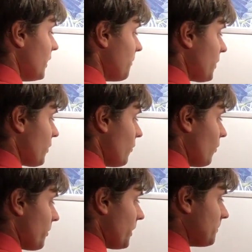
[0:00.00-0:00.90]
elliptical
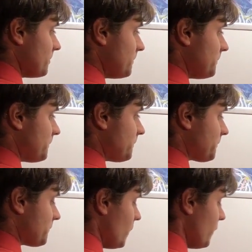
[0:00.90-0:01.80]
orbit.
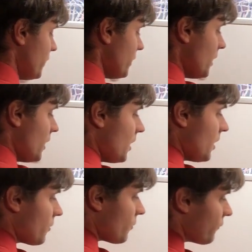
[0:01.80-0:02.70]
All right, so